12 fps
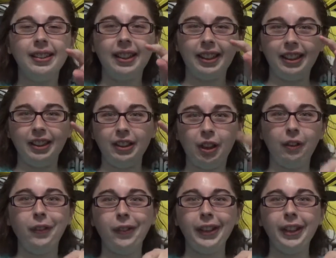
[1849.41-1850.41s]
like in the
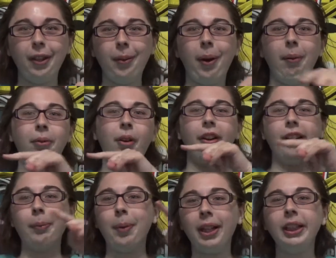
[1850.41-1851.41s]
COVID video where I'm
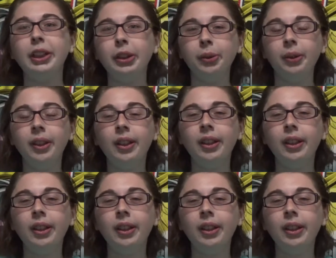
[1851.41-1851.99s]
talking about you,